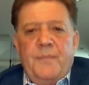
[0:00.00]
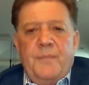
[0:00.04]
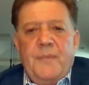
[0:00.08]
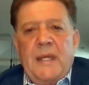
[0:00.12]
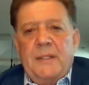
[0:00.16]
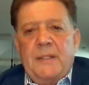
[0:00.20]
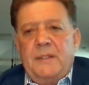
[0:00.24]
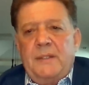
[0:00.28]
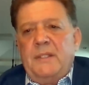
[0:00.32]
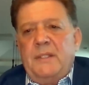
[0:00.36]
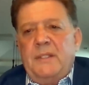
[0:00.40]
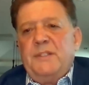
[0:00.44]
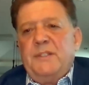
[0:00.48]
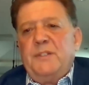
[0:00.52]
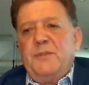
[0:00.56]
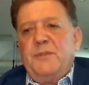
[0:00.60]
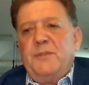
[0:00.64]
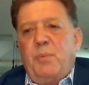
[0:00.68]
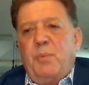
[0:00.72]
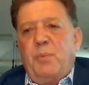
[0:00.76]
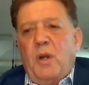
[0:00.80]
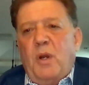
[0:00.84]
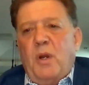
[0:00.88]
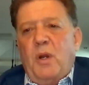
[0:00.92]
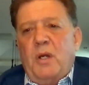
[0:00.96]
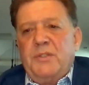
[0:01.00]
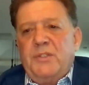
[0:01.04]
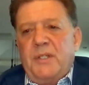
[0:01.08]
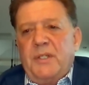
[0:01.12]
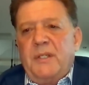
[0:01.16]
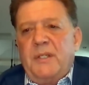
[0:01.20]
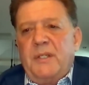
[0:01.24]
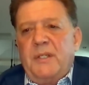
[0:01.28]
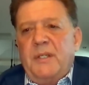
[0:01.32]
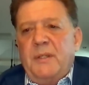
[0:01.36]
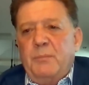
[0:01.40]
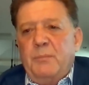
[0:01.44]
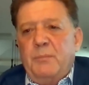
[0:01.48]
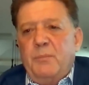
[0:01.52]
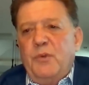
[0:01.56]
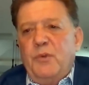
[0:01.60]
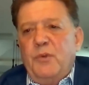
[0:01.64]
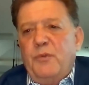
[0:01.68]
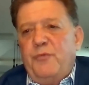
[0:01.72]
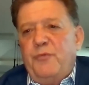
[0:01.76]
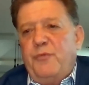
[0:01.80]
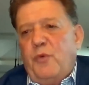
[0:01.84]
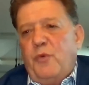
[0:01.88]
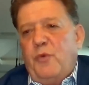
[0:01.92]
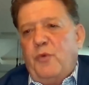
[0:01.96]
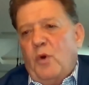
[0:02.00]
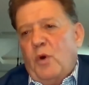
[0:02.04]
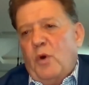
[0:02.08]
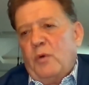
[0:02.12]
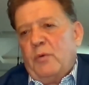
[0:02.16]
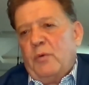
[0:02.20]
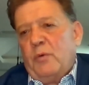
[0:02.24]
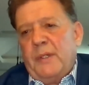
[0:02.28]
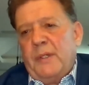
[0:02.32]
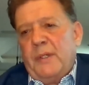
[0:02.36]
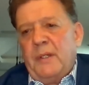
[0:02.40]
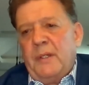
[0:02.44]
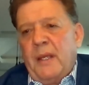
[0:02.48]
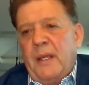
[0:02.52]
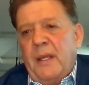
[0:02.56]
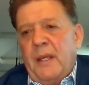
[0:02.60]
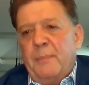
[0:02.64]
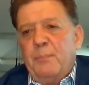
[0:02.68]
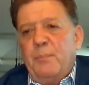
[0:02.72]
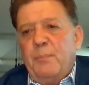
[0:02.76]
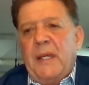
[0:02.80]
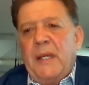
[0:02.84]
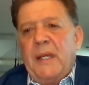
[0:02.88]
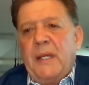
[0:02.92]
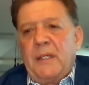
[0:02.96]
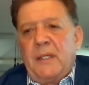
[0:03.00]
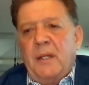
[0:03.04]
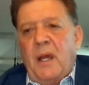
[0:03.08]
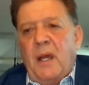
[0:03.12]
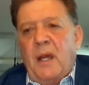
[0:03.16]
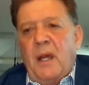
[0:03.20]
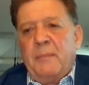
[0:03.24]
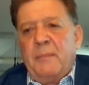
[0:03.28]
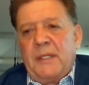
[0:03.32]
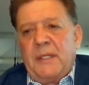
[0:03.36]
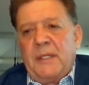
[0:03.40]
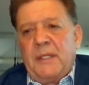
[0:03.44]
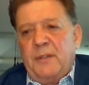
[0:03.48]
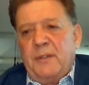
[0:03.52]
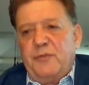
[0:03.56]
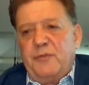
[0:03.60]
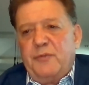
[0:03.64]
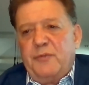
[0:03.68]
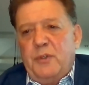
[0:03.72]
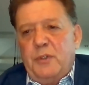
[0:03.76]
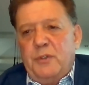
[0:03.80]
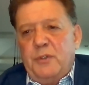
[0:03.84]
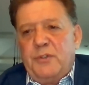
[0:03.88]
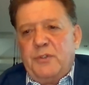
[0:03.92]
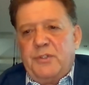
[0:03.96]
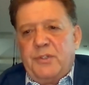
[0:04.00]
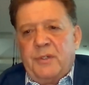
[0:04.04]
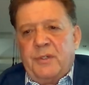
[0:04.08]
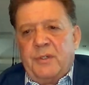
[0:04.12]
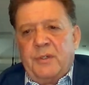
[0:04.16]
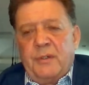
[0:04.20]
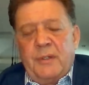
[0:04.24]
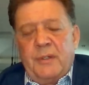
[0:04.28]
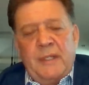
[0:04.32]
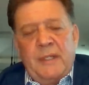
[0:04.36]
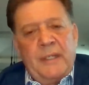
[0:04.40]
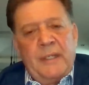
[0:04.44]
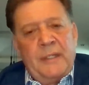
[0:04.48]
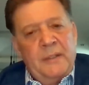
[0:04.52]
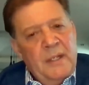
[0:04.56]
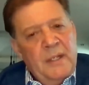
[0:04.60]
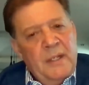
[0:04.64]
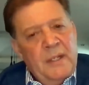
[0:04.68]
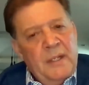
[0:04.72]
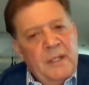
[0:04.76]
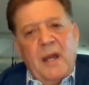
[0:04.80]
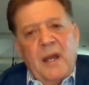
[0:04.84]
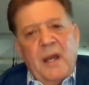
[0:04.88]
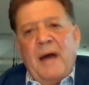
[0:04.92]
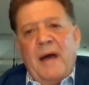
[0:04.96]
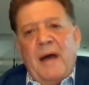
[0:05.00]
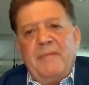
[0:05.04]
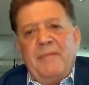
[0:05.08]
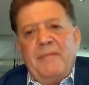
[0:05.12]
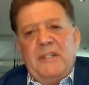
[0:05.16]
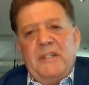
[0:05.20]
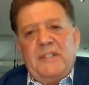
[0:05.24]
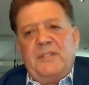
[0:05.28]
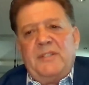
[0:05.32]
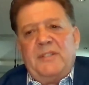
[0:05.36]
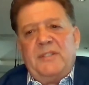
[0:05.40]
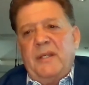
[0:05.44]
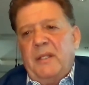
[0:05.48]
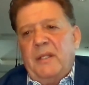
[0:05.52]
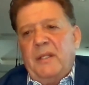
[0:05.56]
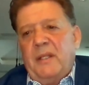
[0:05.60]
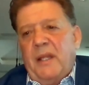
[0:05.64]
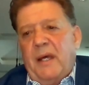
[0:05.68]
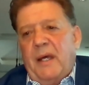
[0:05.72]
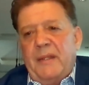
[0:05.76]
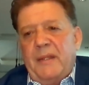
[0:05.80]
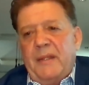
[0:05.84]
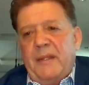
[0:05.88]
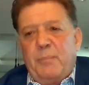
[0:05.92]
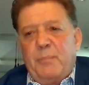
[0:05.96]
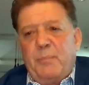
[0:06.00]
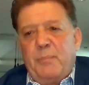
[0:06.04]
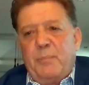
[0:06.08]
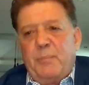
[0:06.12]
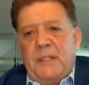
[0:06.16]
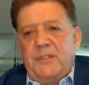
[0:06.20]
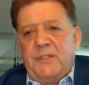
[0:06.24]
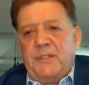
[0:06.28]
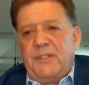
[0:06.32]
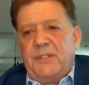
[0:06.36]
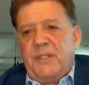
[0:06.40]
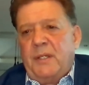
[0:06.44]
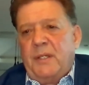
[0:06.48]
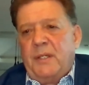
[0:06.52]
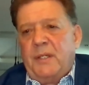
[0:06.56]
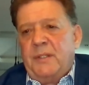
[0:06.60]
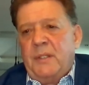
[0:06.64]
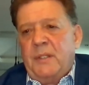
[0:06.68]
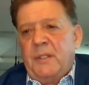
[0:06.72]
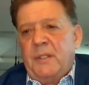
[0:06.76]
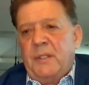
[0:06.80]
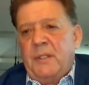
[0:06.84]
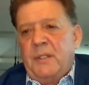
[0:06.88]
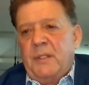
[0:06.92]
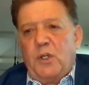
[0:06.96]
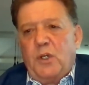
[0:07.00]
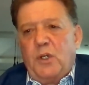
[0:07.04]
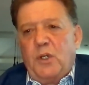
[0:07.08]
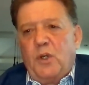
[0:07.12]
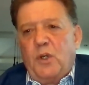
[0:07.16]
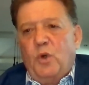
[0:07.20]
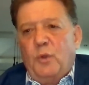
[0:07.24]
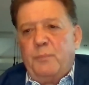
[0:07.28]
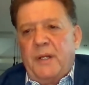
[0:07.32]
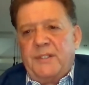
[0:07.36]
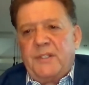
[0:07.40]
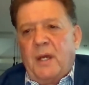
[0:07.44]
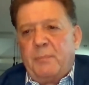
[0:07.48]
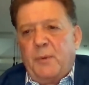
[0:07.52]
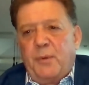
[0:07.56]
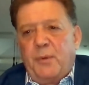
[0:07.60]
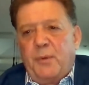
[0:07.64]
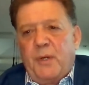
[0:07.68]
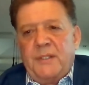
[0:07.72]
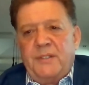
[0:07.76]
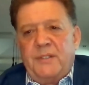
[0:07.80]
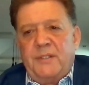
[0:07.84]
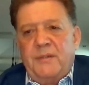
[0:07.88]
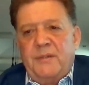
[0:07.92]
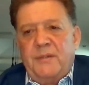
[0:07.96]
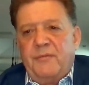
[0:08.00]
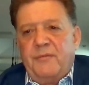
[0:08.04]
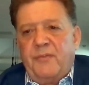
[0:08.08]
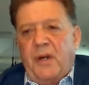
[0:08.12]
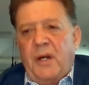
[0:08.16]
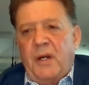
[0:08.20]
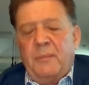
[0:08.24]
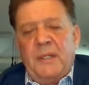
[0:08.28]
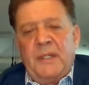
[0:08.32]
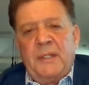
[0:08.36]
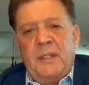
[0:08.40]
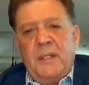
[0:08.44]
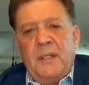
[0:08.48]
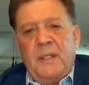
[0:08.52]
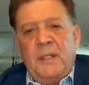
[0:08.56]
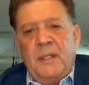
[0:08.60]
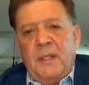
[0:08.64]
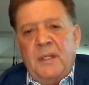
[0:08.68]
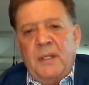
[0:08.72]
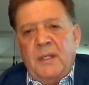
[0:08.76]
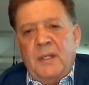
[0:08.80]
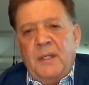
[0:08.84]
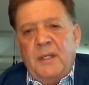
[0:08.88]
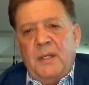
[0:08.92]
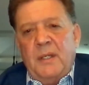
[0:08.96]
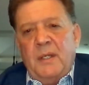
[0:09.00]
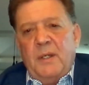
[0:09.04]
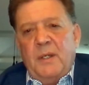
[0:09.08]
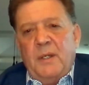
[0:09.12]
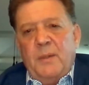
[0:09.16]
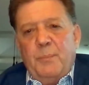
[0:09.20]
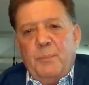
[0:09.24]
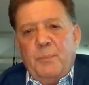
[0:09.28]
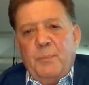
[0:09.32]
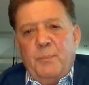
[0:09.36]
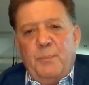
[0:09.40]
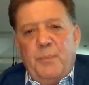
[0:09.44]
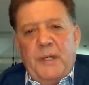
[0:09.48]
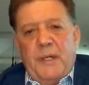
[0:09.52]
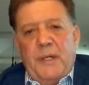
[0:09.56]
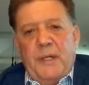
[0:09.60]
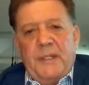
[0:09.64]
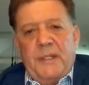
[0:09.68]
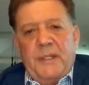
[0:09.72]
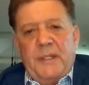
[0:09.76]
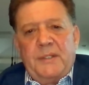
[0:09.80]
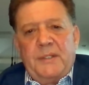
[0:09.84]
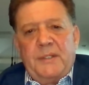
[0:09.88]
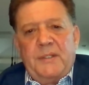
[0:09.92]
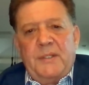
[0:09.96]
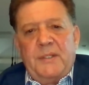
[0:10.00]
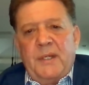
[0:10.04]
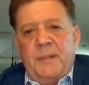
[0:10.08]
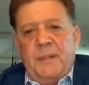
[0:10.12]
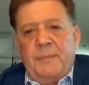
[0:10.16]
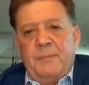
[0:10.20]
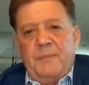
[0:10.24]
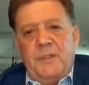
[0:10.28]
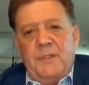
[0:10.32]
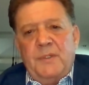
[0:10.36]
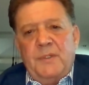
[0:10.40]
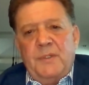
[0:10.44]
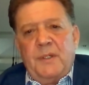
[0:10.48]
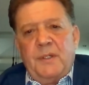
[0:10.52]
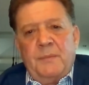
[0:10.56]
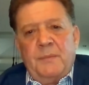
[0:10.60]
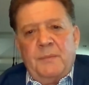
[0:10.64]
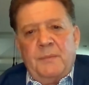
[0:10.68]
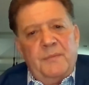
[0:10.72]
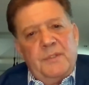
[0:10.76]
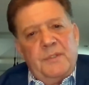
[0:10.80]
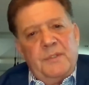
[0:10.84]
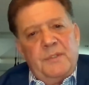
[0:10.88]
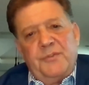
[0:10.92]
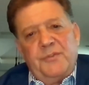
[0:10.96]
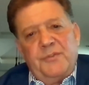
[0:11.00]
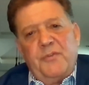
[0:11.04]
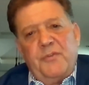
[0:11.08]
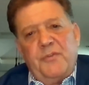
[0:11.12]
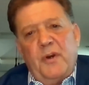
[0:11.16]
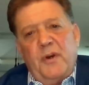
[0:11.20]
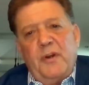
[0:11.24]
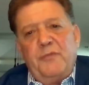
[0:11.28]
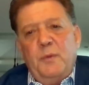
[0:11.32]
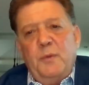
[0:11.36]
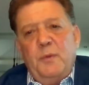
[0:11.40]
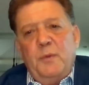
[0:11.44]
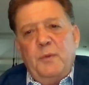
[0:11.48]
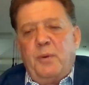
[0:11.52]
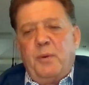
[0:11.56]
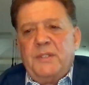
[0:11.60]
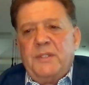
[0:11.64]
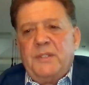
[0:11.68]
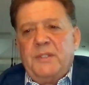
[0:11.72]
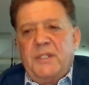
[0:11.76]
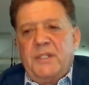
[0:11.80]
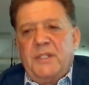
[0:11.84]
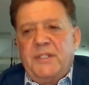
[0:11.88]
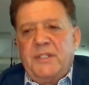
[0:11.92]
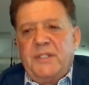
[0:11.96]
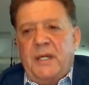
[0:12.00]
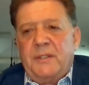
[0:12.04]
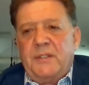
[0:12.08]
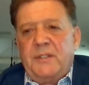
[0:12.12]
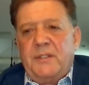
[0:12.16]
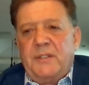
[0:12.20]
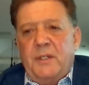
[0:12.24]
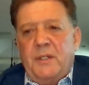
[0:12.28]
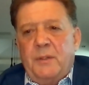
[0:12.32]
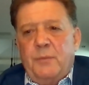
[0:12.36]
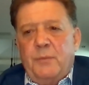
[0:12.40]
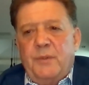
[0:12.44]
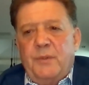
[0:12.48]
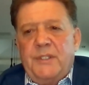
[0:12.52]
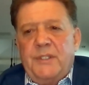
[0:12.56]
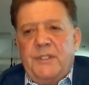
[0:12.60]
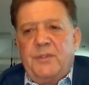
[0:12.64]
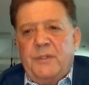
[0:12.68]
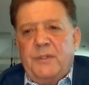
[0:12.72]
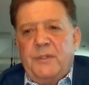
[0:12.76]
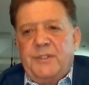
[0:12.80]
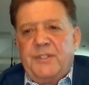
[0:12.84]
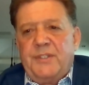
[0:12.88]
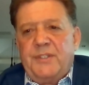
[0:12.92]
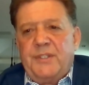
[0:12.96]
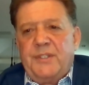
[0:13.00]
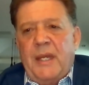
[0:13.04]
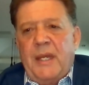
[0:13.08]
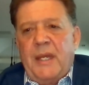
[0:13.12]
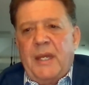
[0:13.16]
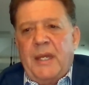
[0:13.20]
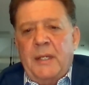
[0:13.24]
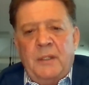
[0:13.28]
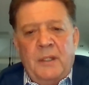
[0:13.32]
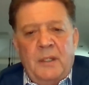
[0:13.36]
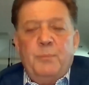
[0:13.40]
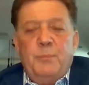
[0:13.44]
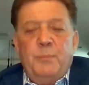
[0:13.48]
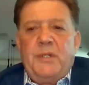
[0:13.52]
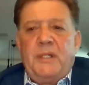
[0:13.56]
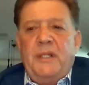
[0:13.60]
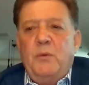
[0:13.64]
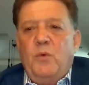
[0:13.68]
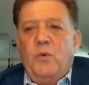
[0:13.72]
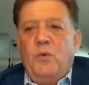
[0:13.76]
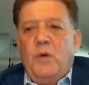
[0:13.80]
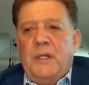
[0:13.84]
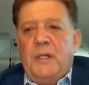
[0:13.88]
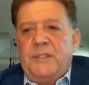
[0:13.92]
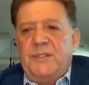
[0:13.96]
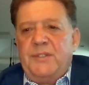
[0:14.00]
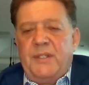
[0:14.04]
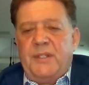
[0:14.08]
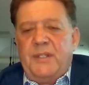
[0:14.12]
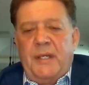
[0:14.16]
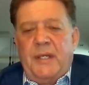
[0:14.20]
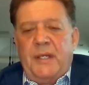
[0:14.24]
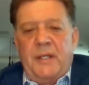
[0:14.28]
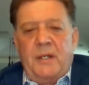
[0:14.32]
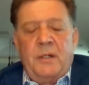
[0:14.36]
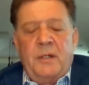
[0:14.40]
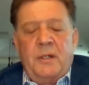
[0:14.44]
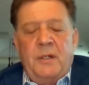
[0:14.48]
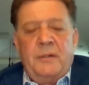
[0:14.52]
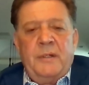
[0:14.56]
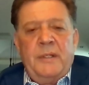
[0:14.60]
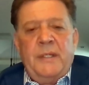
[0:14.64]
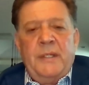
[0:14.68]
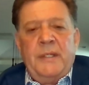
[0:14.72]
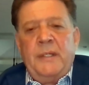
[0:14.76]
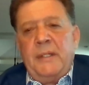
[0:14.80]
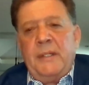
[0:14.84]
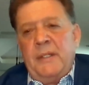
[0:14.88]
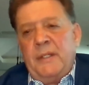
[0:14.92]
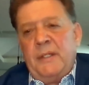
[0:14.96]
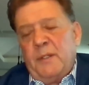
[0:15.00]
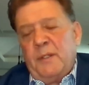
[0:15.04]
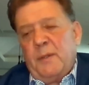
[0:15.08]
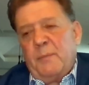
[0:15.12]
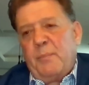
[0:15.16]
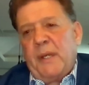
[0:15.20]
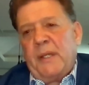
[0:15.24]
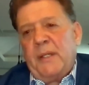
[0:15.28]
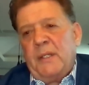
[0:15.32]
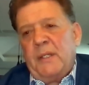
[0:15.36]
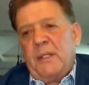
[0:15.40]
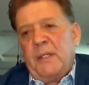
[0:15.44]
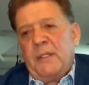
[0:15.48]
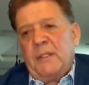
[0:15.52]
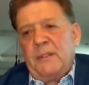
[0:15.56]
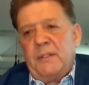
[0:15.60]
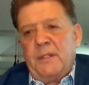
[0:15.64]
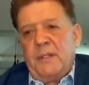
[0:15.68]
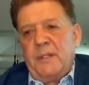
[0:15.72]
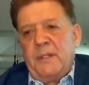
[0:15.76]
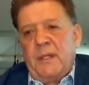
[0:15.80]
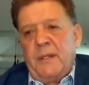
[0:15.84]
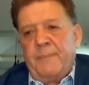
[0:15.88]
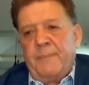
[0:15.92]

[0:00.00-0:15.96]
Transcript: that this project can move forward and be economic in the future. And obviously a lot of that depends on the gold price, copper price environment. But, you know, there's very few projects out there with this sort of scale, particularly ones that are in independent